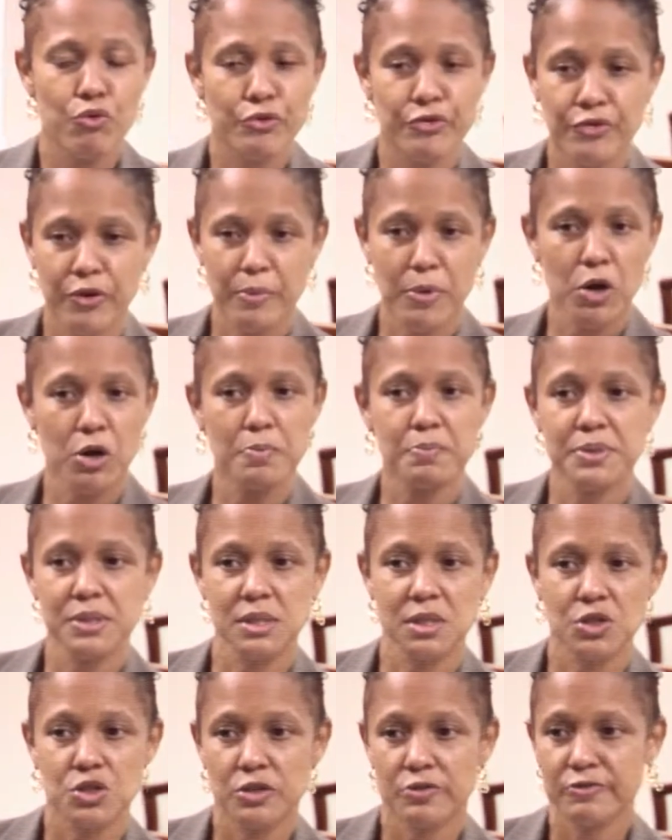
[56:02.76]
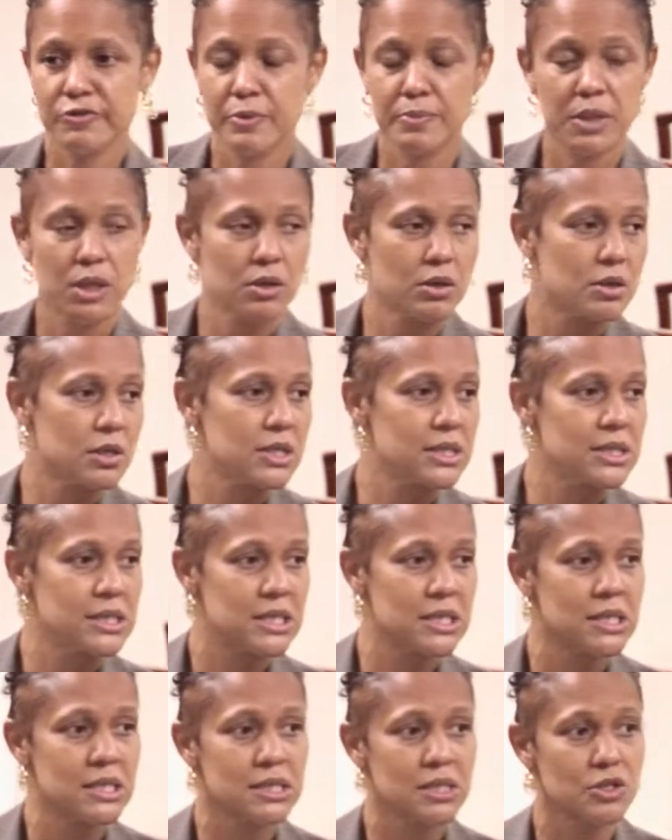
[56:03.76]
from her position from the early
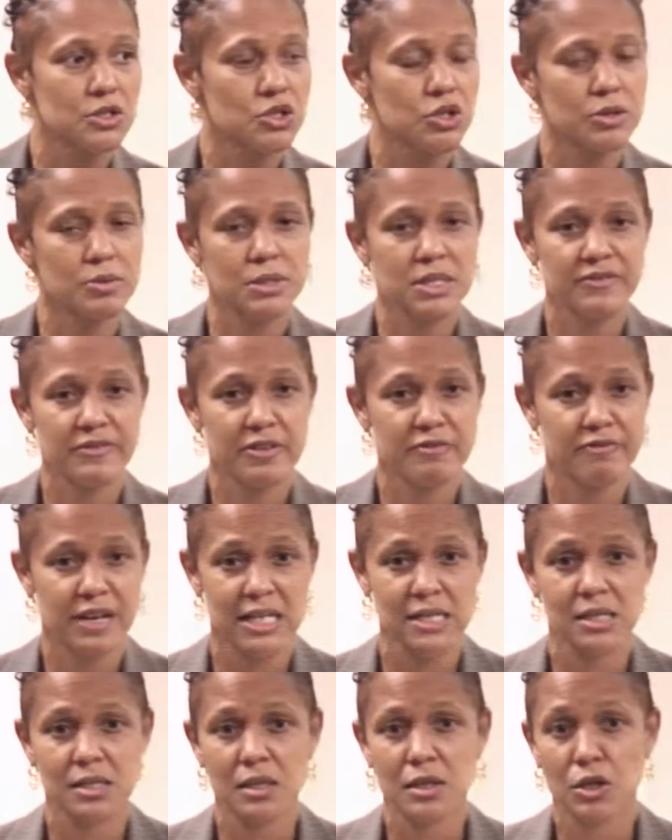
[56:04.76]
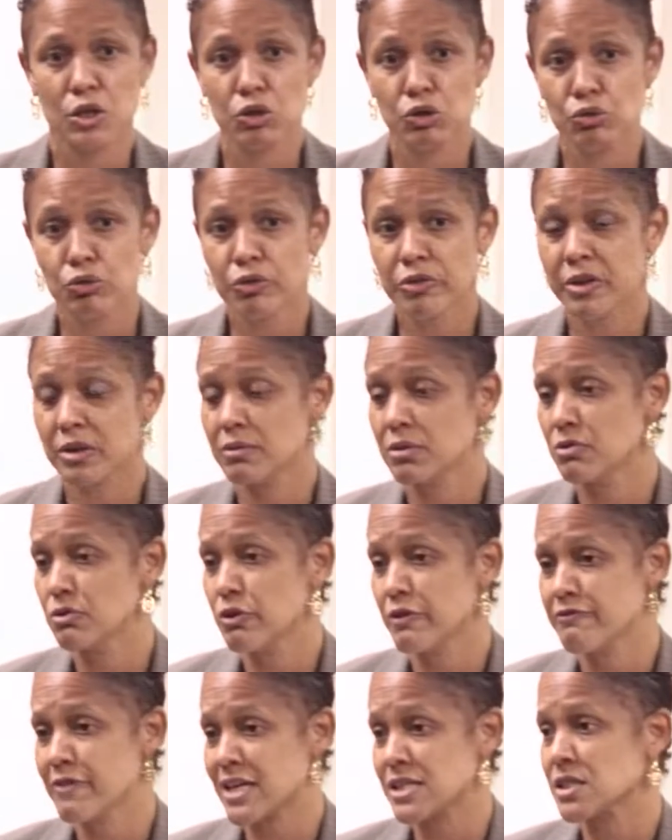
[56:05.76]
days in terms of investing in youth and
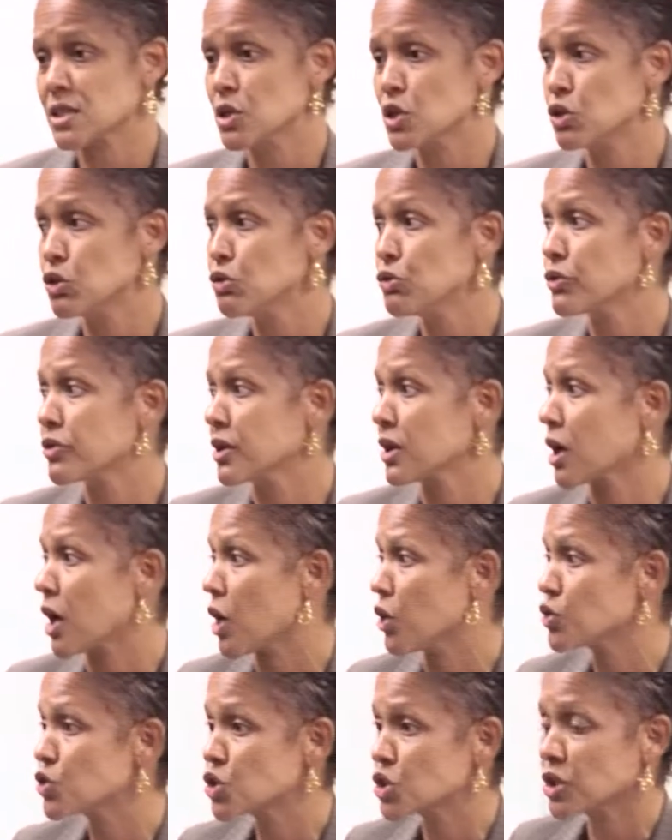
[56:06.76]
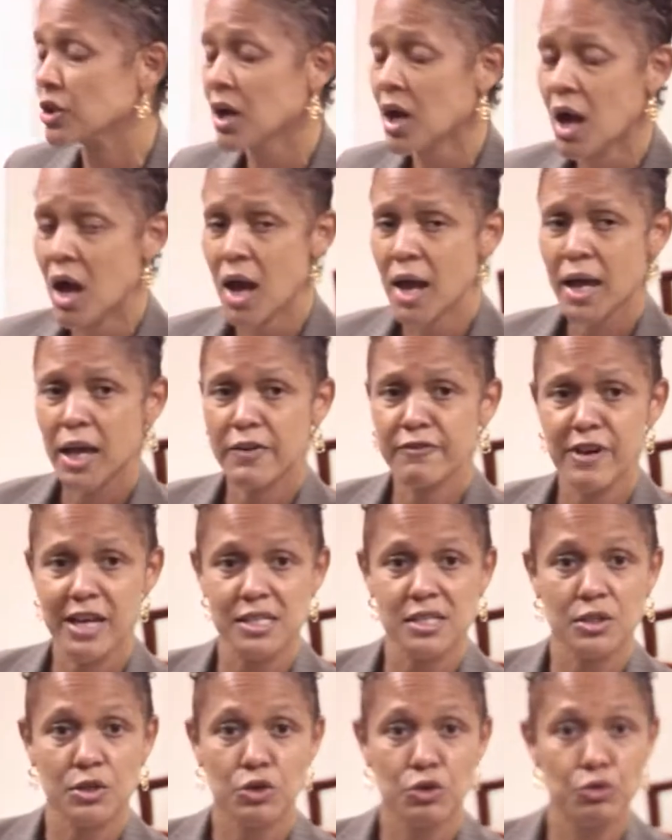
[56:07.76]
investing in youth in culture,
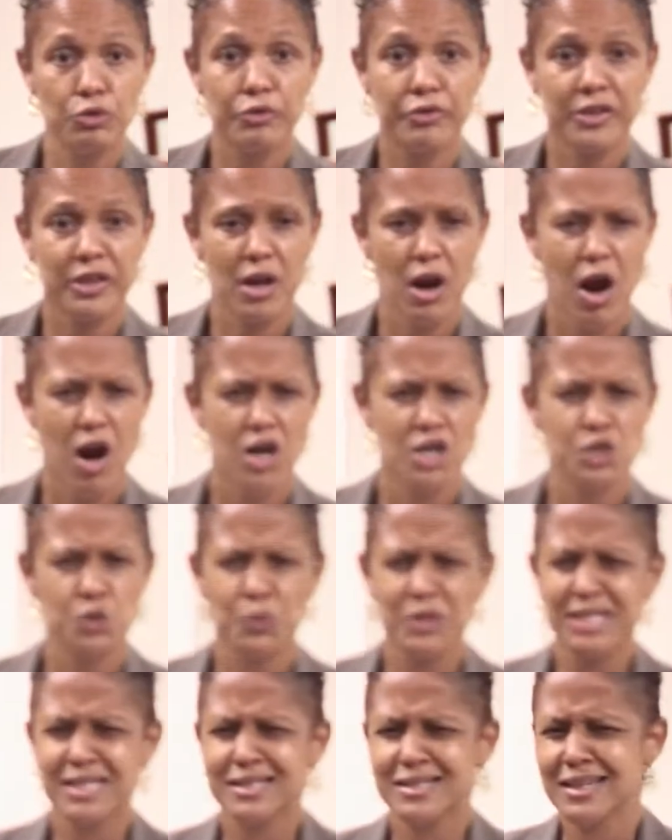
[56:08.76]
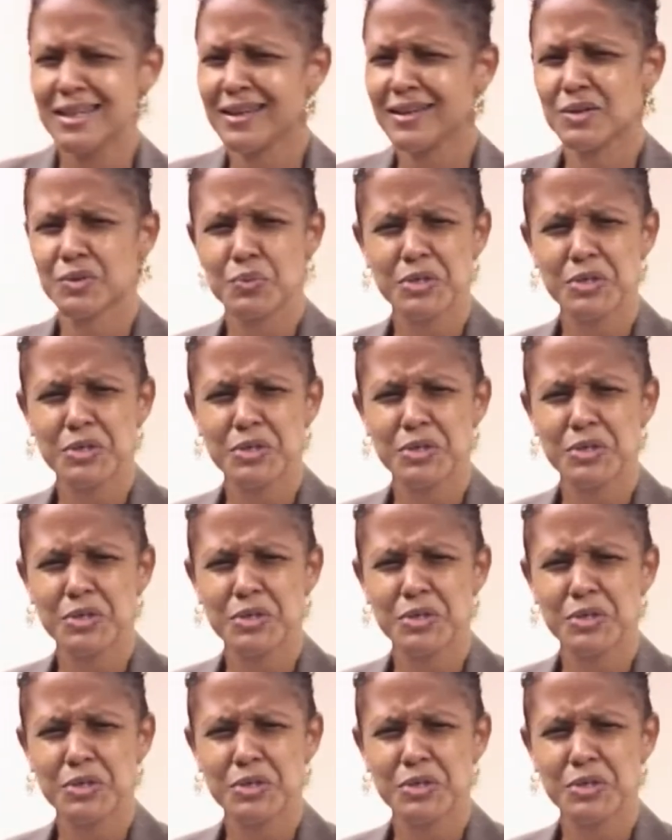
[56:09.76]
investing in youth in the arts. We see it.